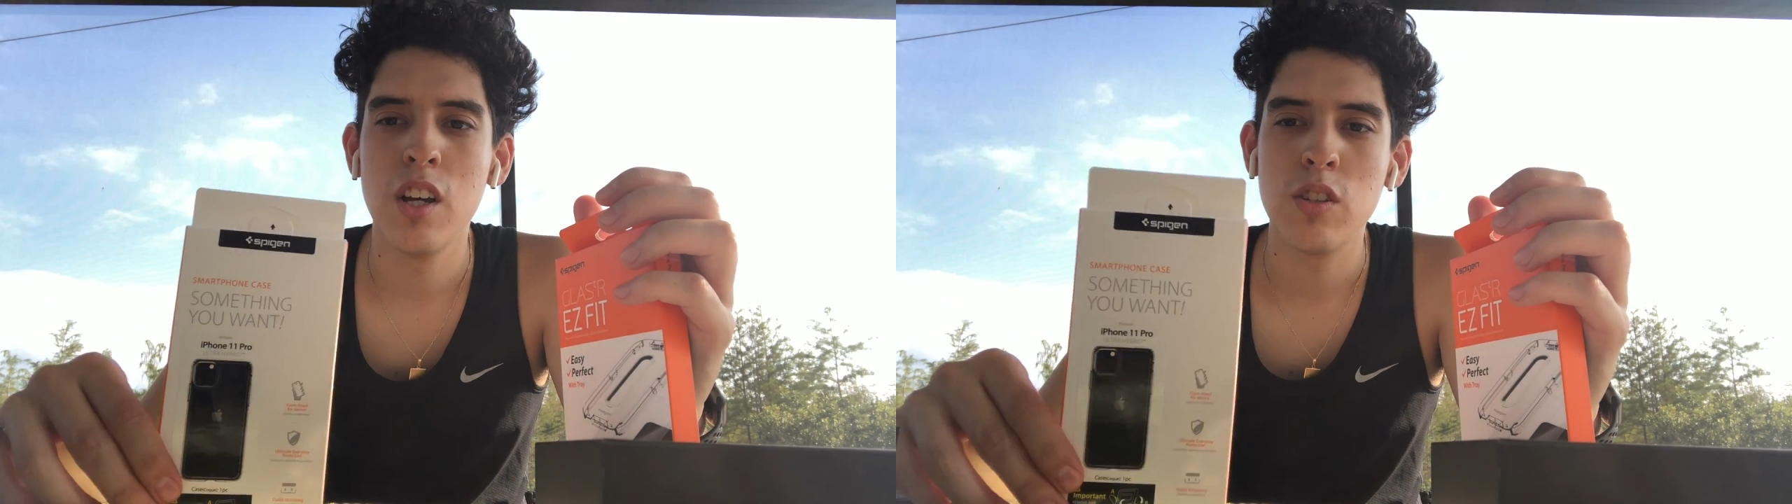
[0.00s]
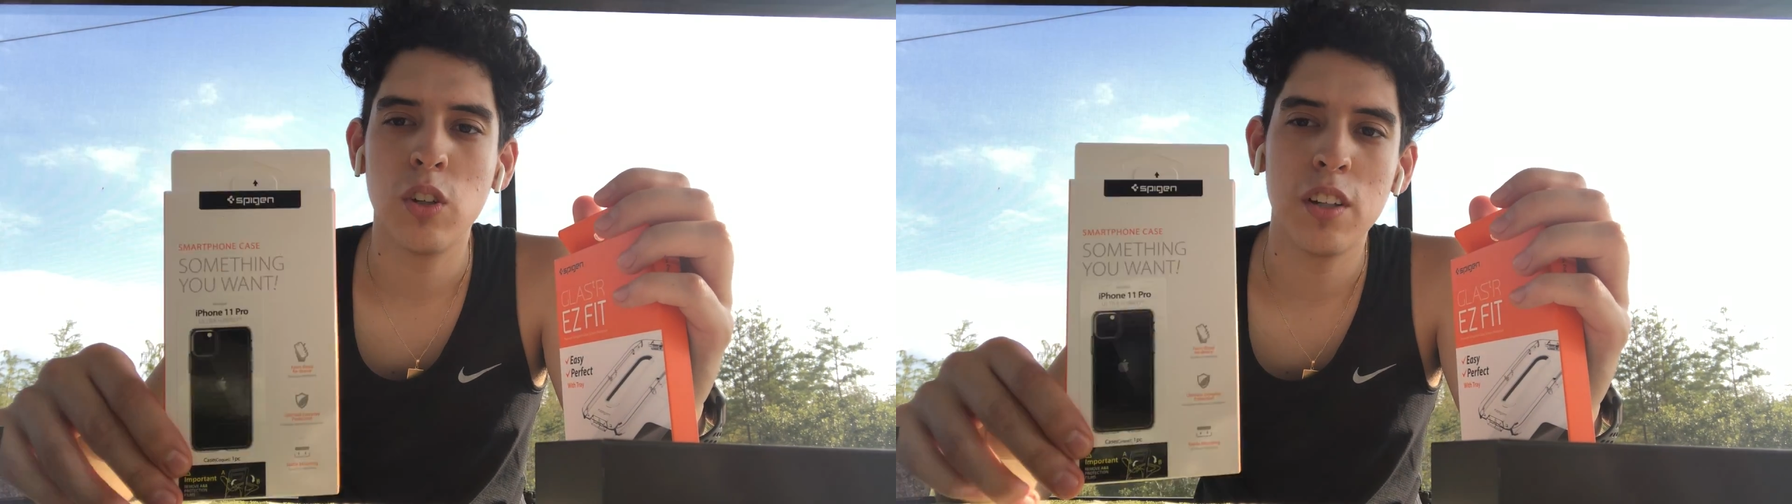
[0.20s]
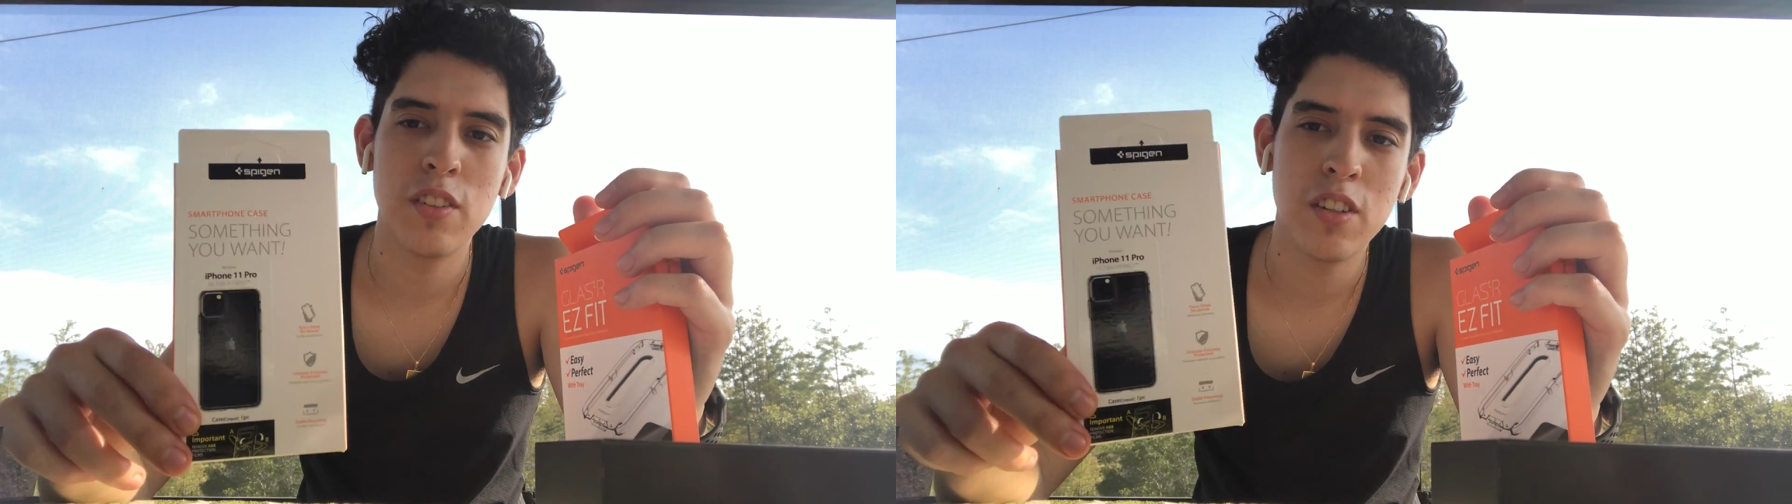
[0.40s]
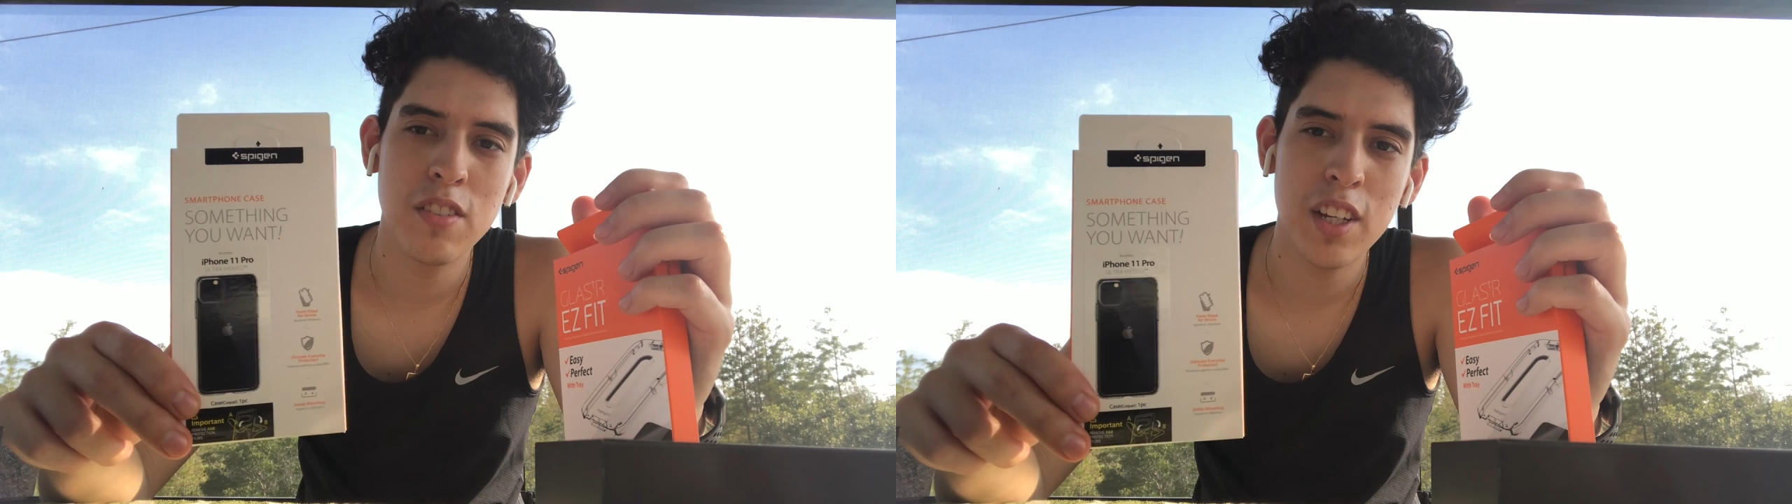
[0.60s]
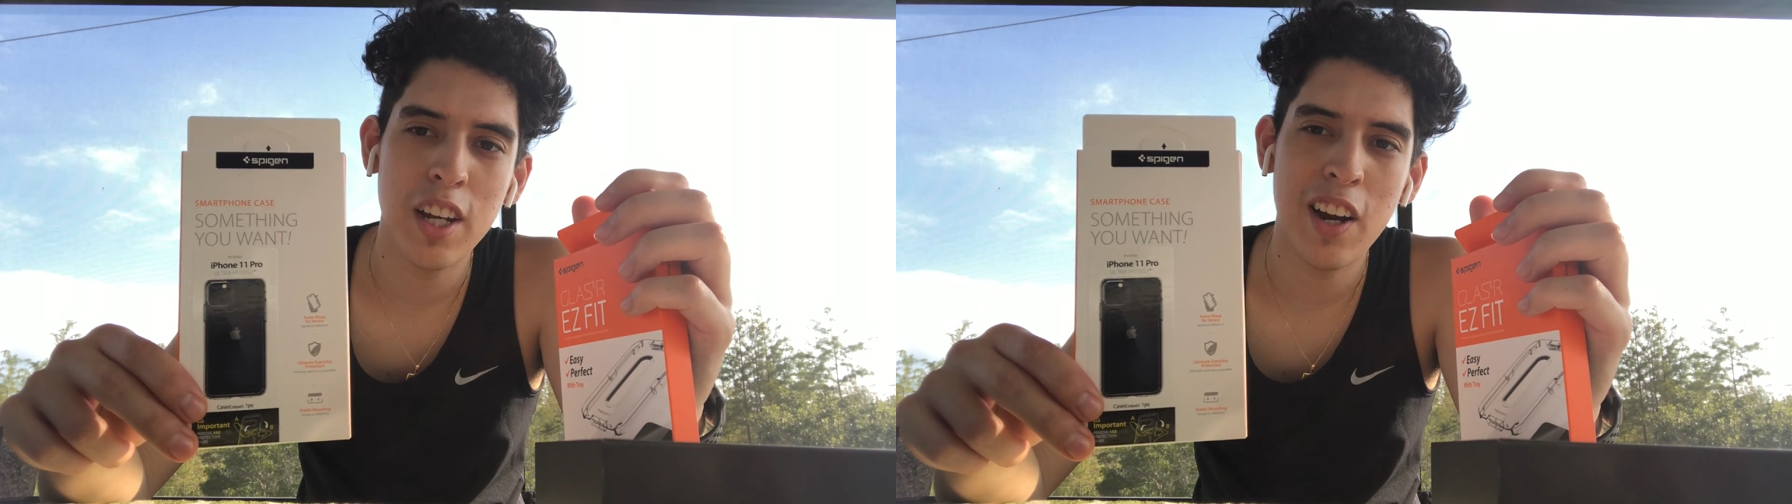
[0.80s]
So as you can
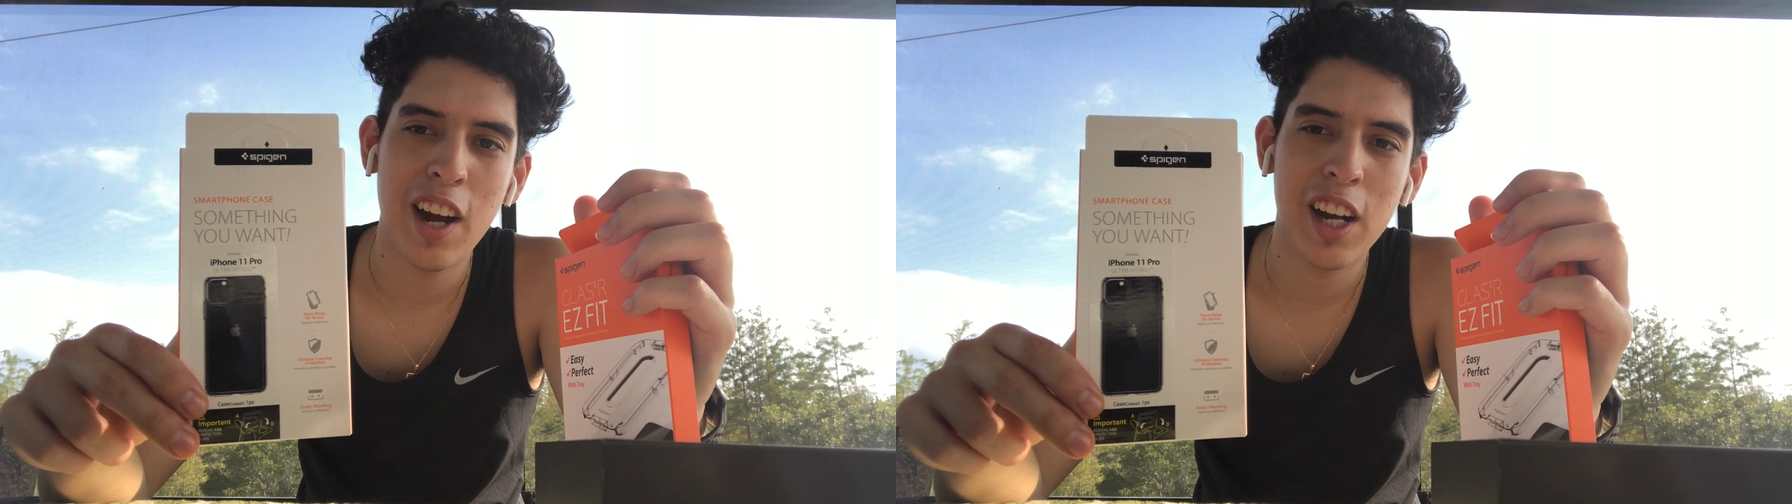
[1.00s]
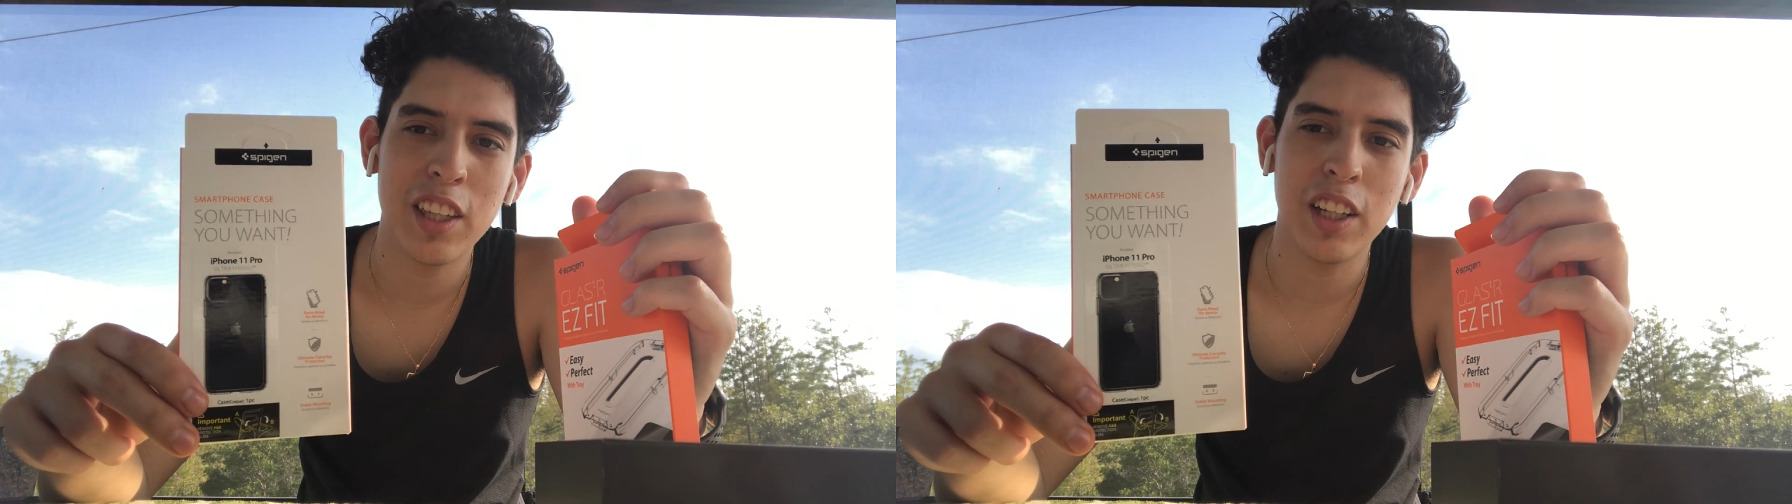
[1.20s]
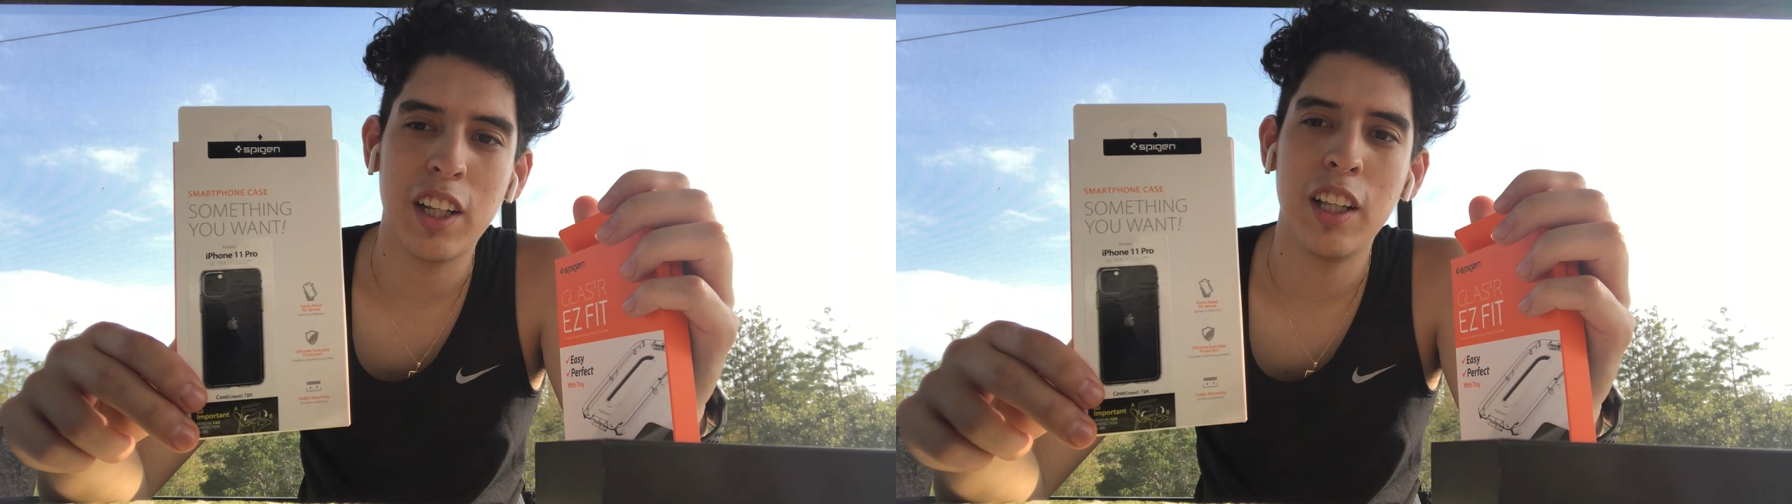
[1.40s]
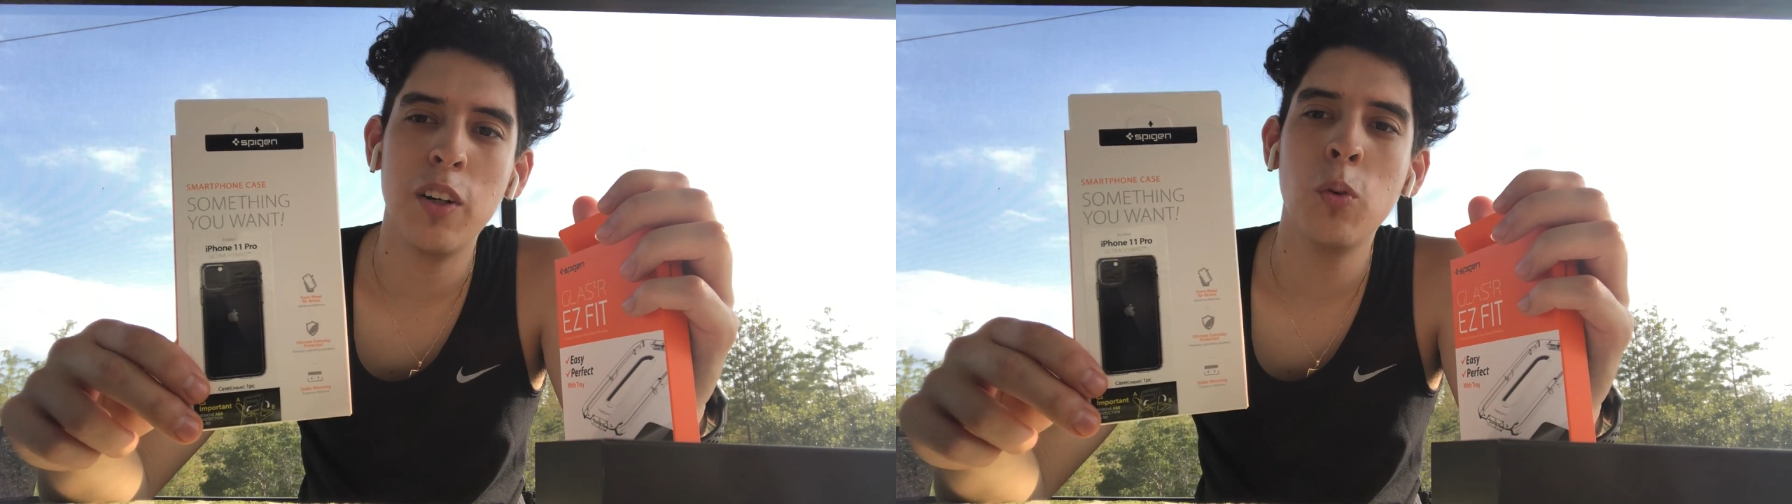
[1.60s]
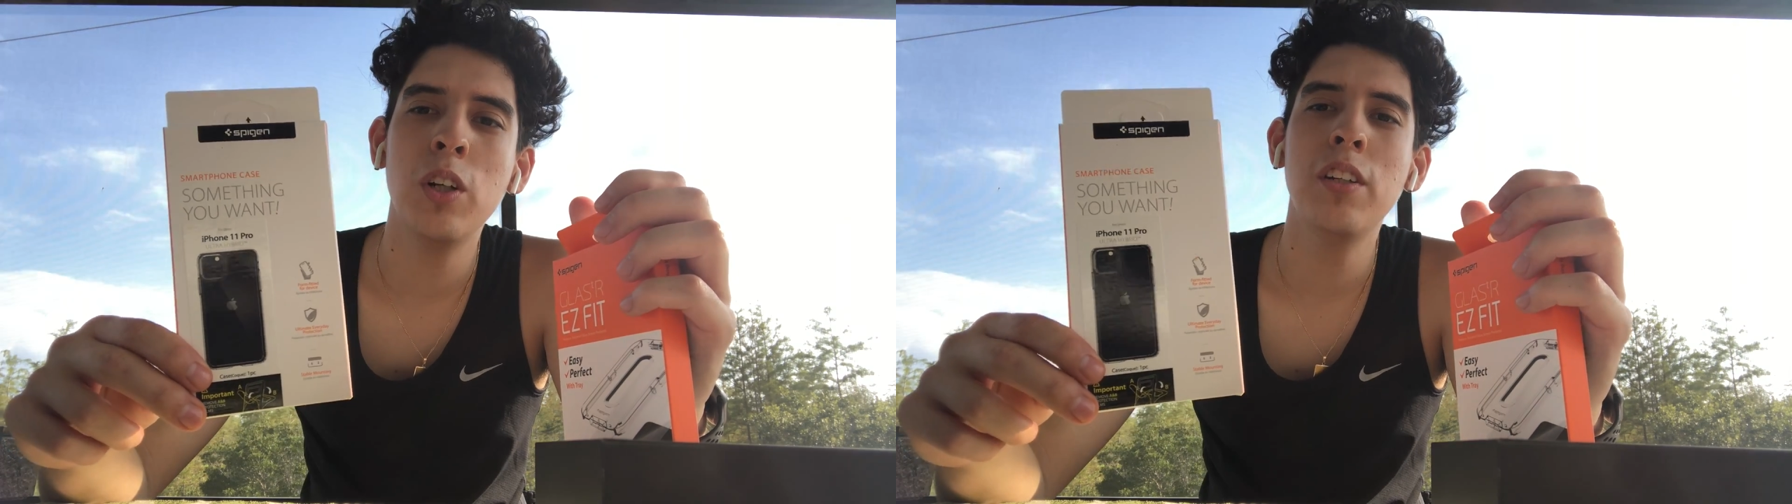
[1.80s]
see here, I got the
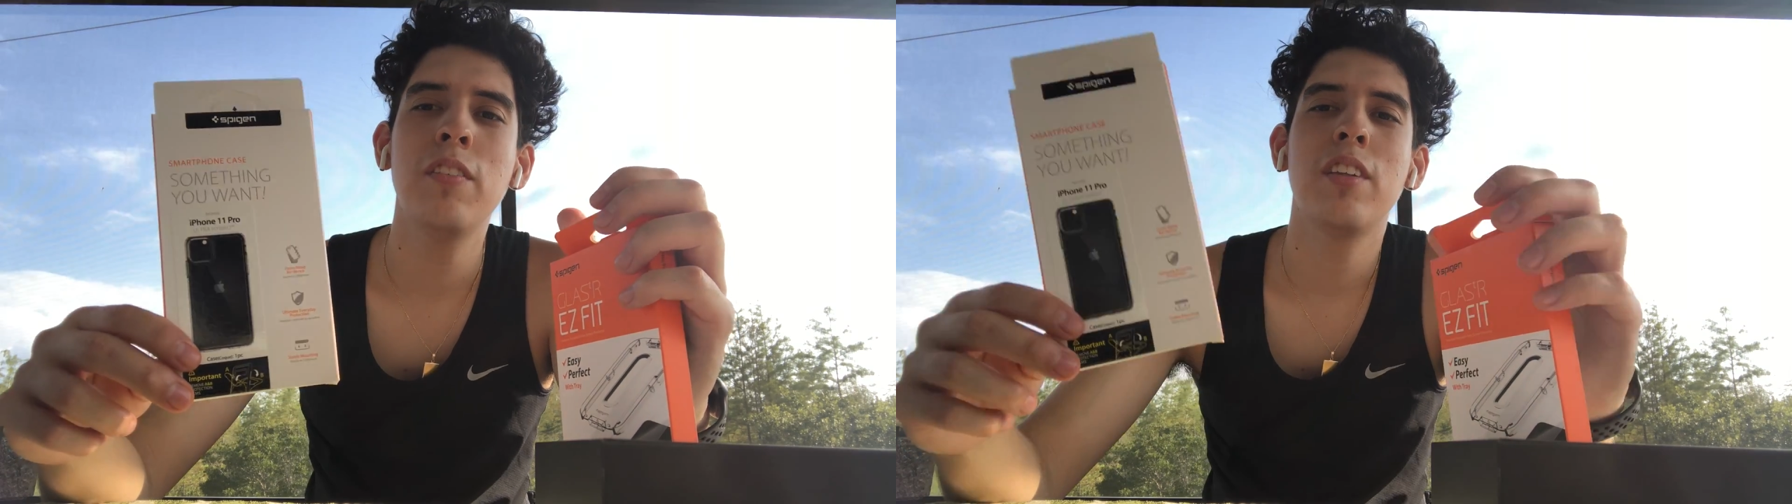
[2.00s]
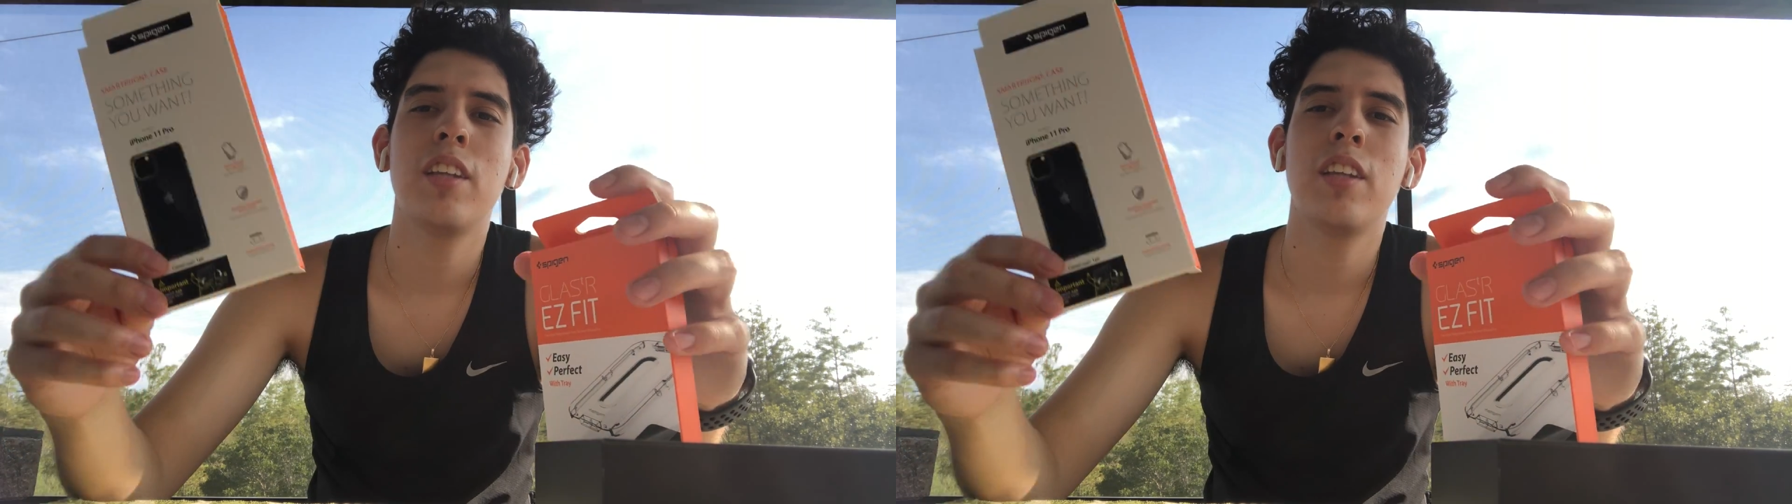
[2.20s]
clear one,